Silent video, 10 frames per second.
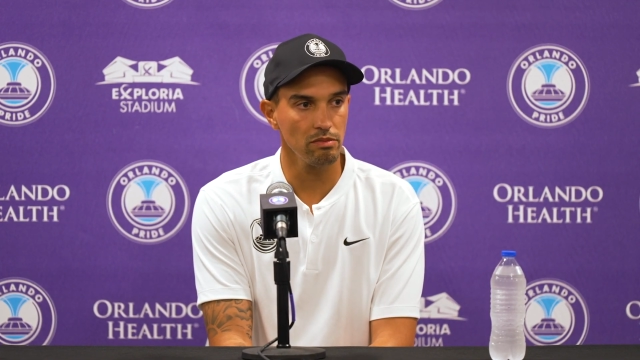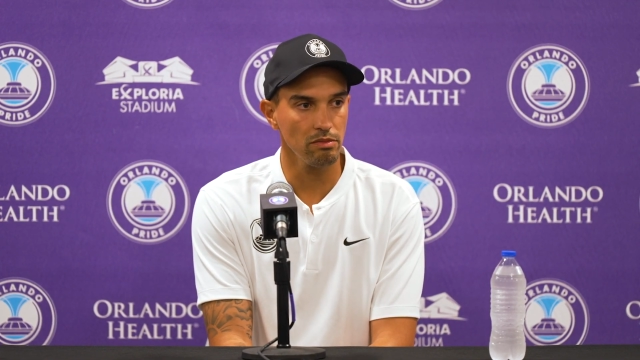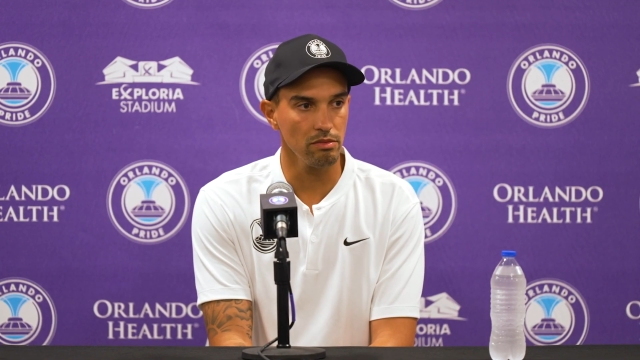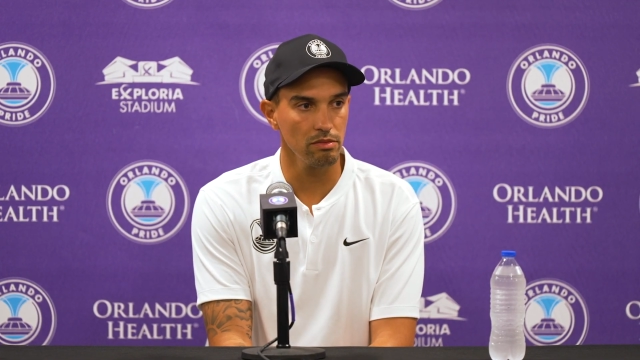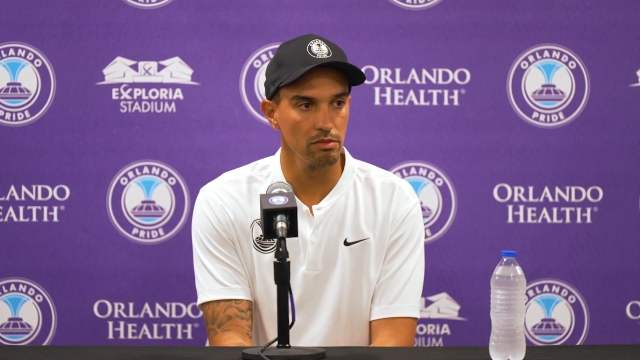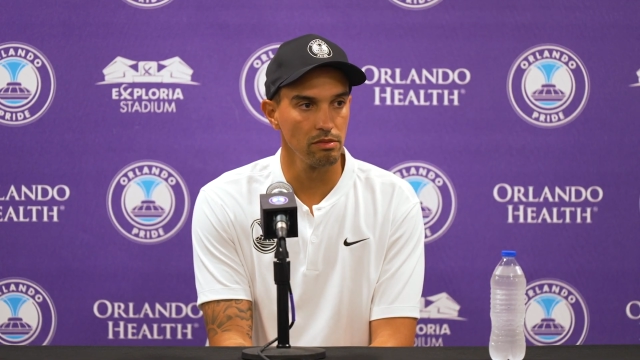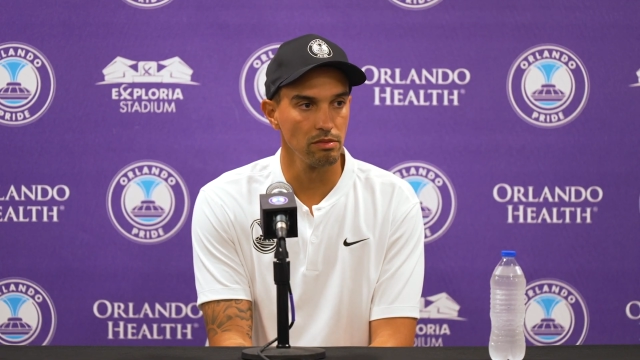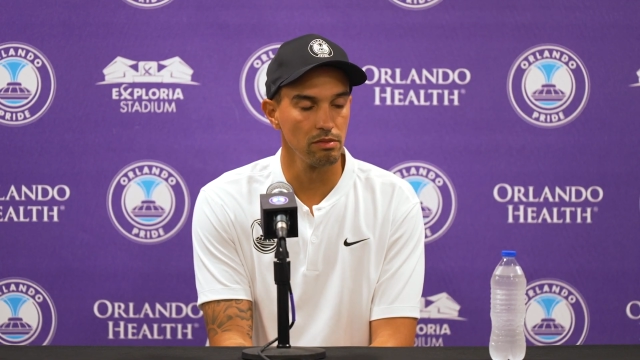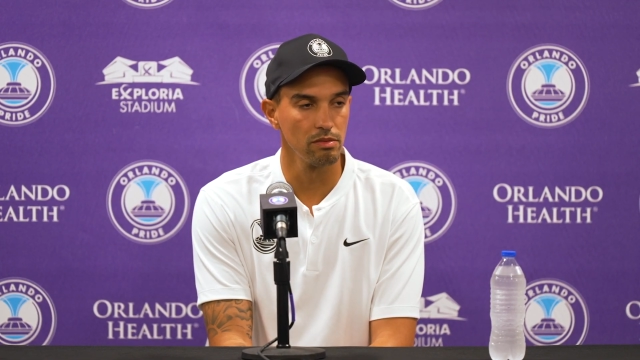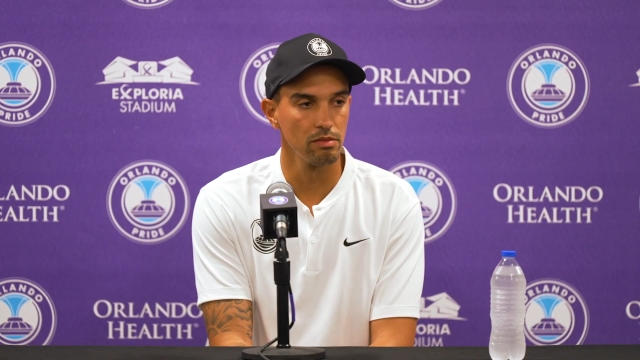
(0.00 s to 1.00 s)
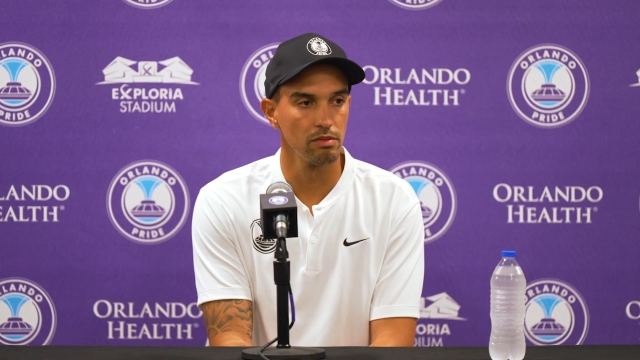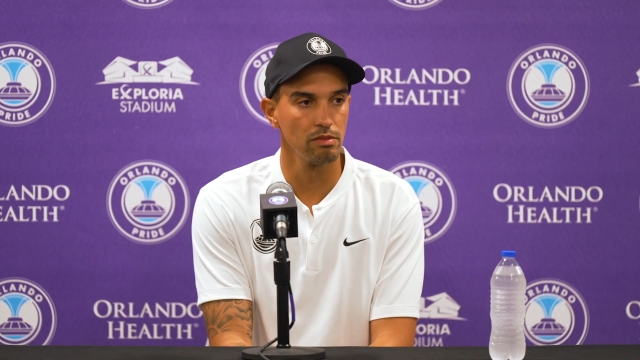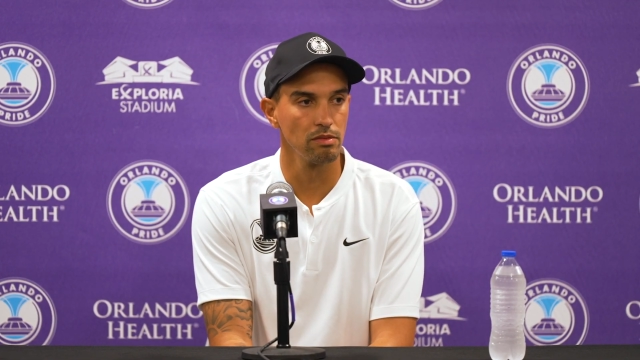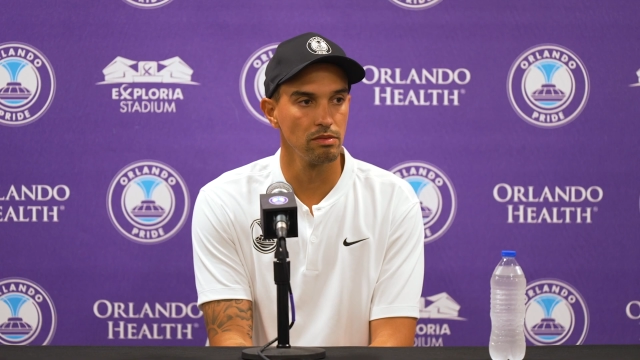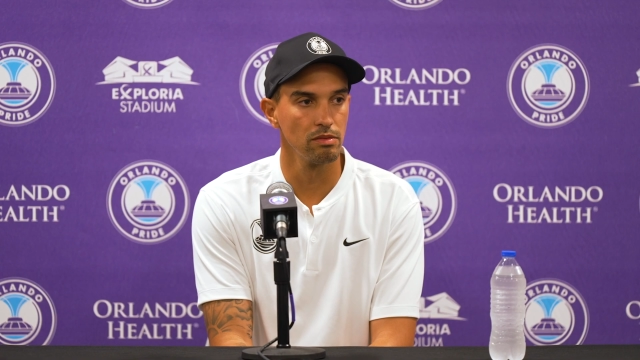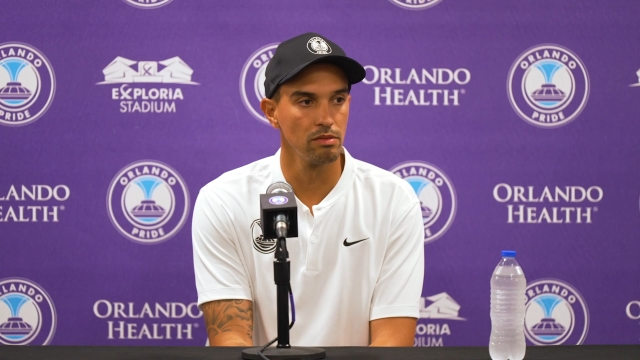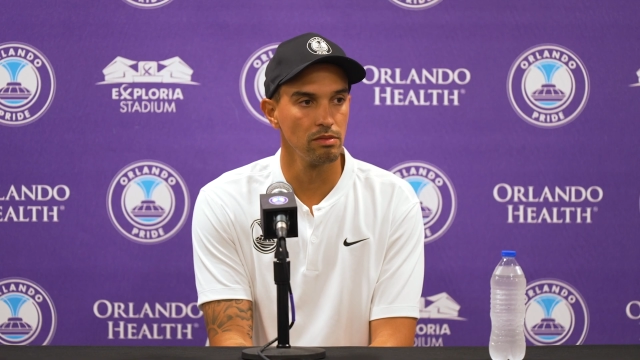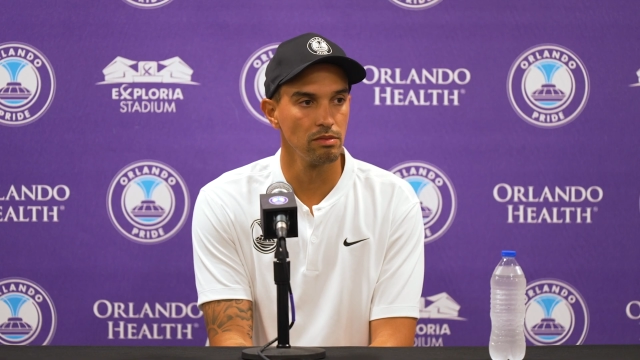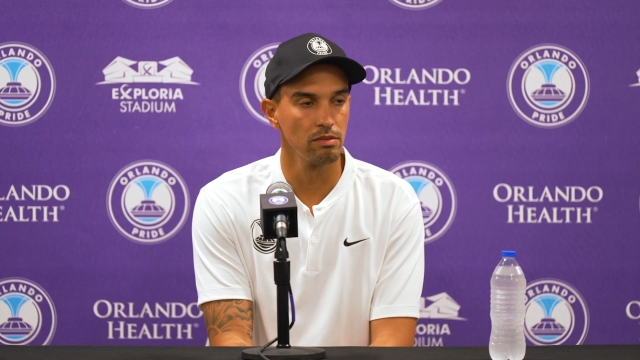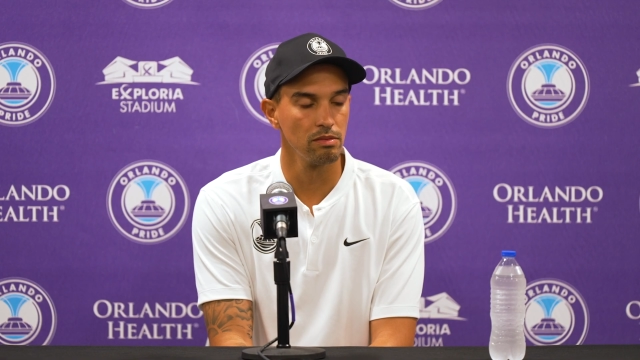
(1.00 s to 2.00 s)
You've been kind of working Julie back a
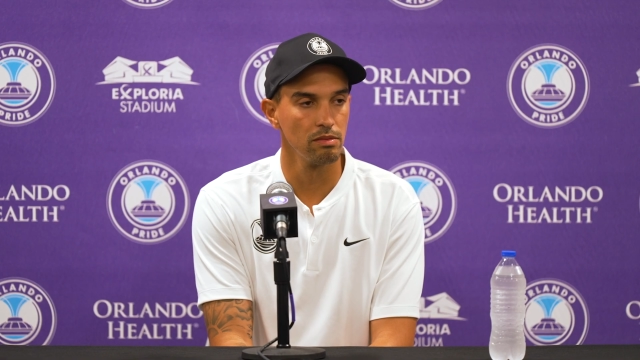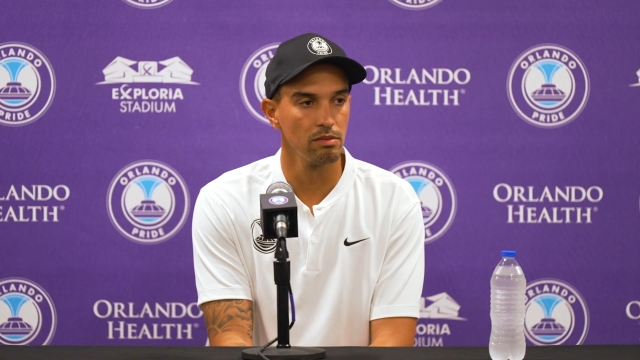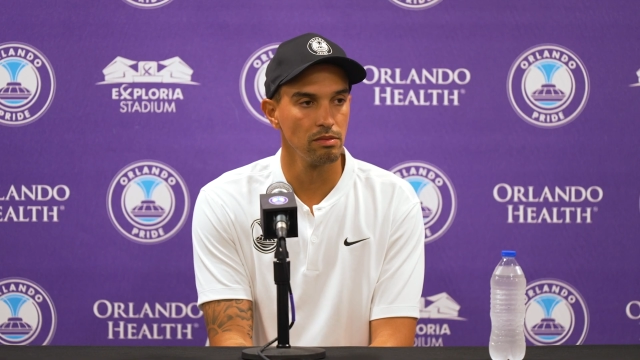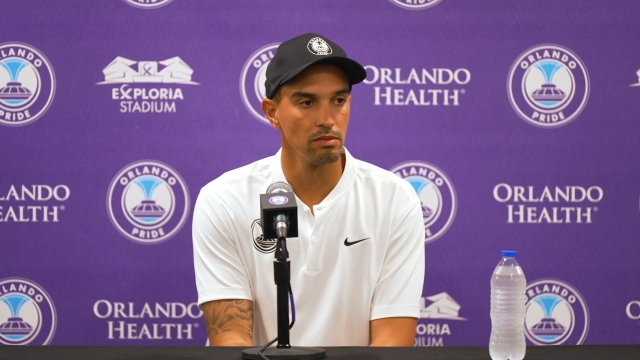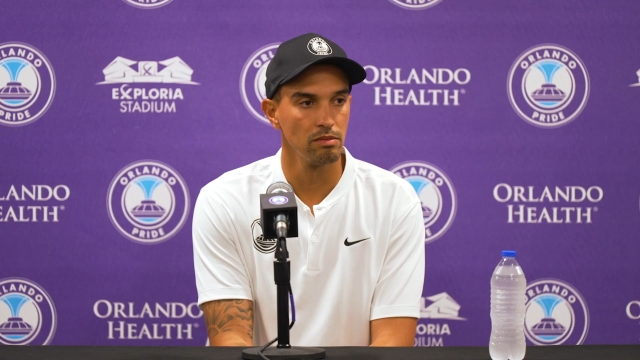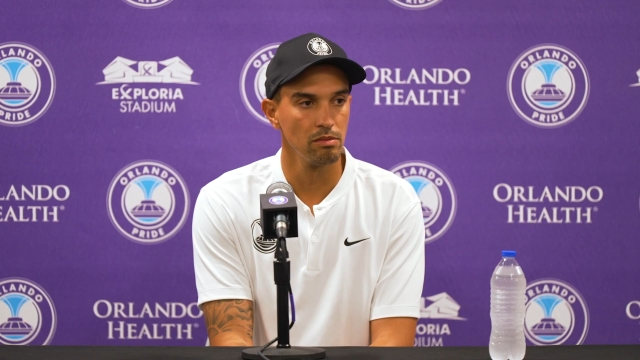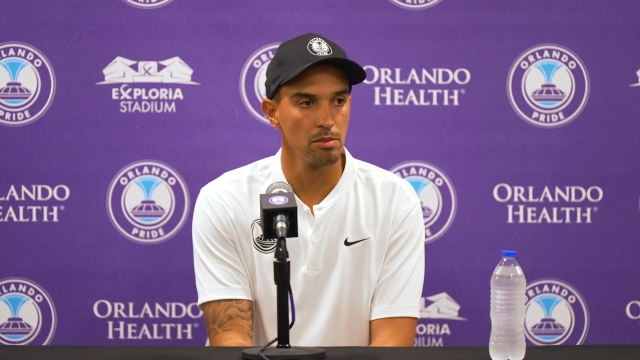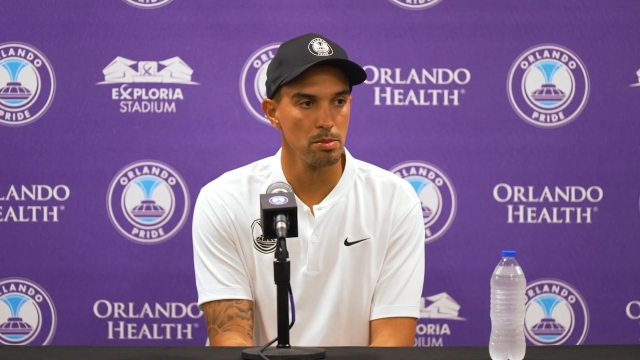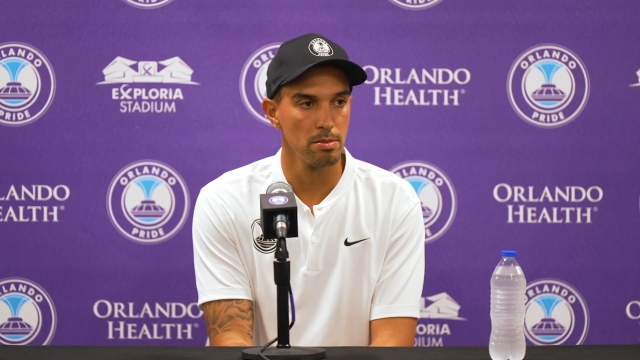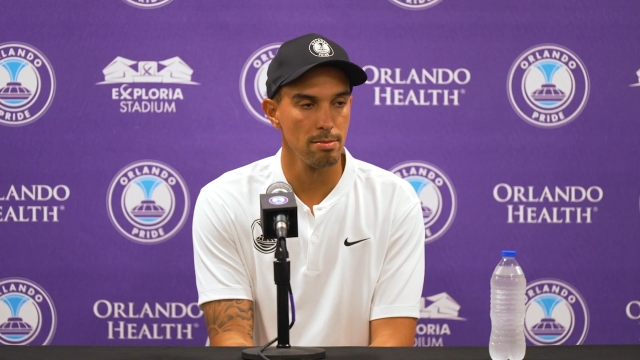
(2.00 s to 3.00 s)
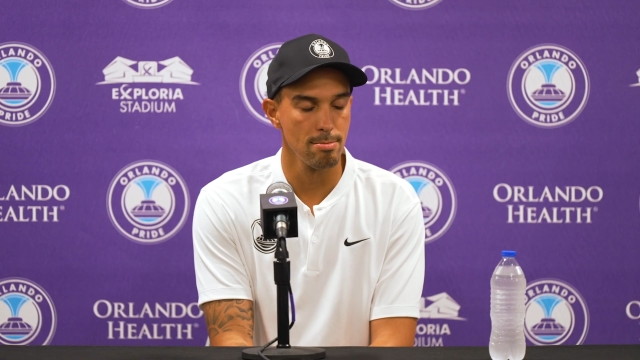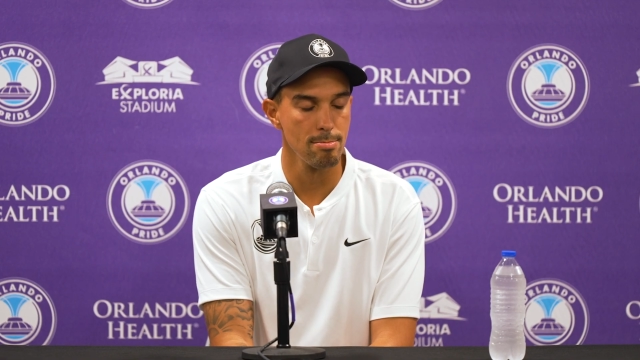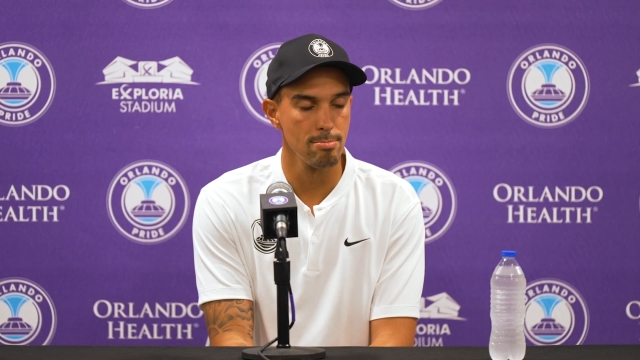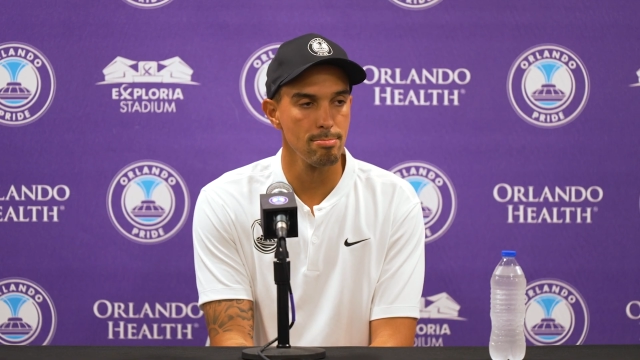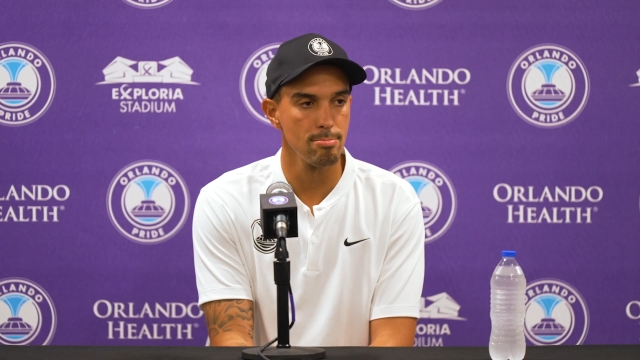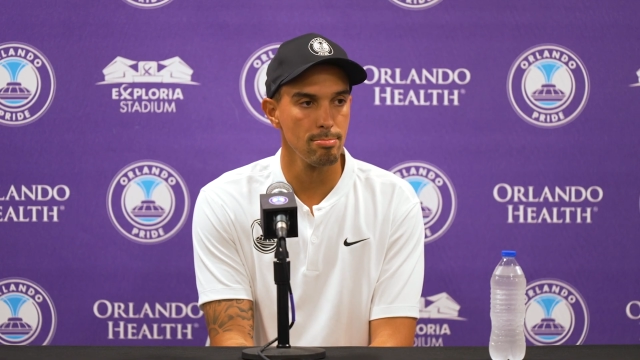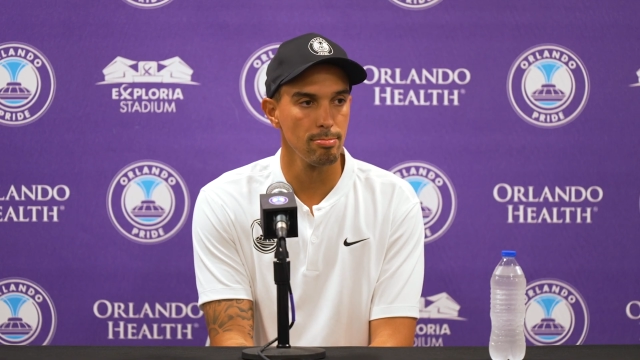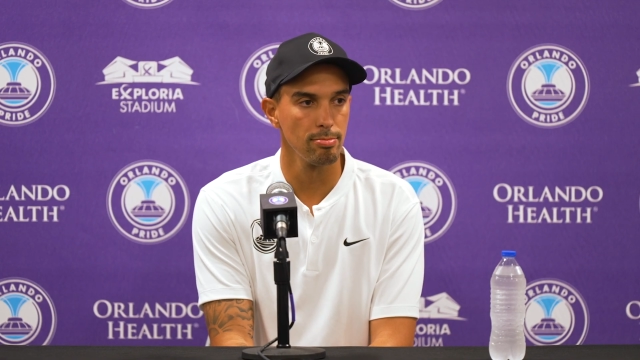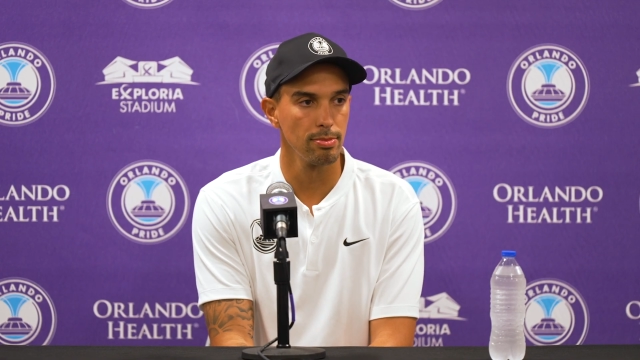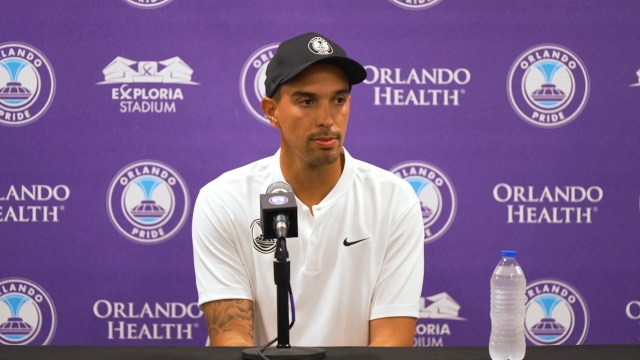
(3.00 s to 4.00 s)
little bit since she uh,
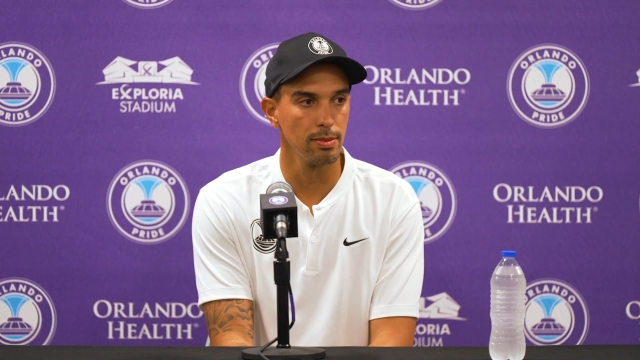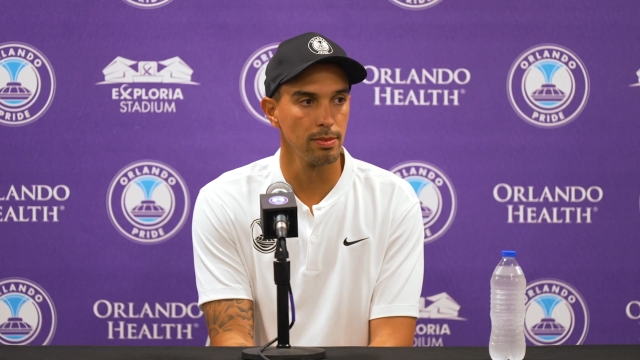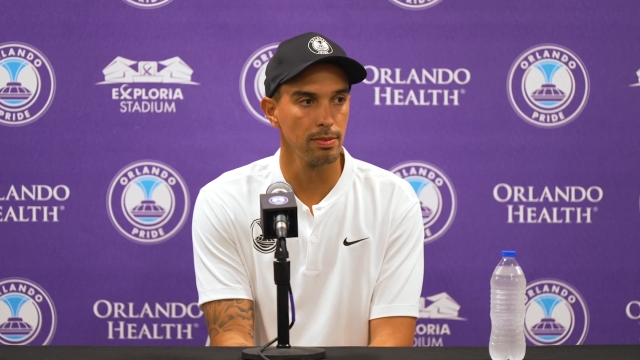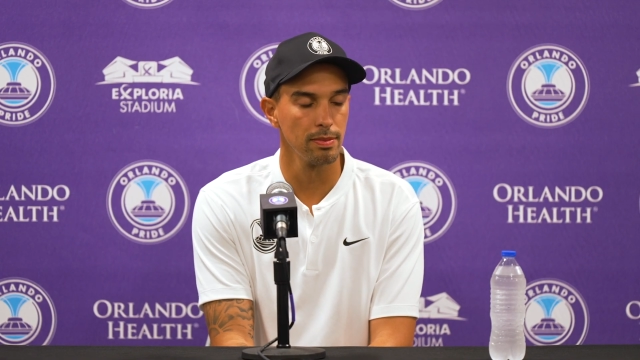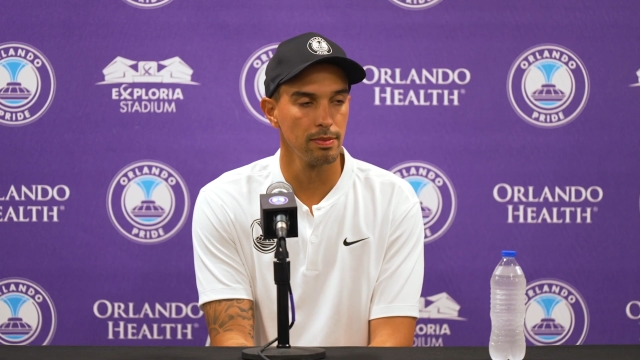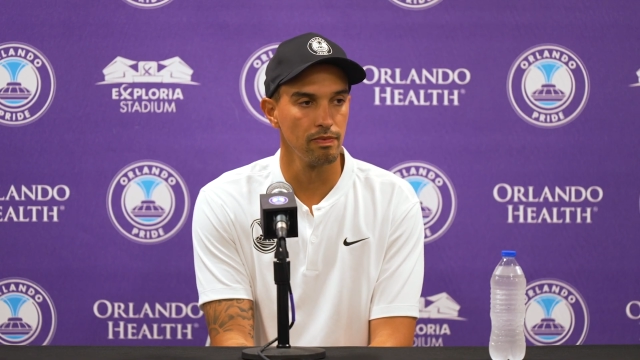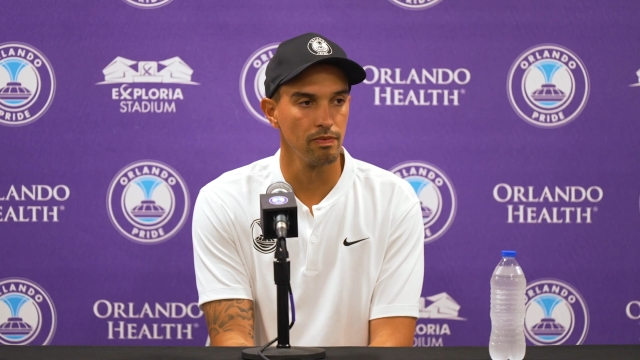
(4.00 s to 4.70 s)
came back from injury.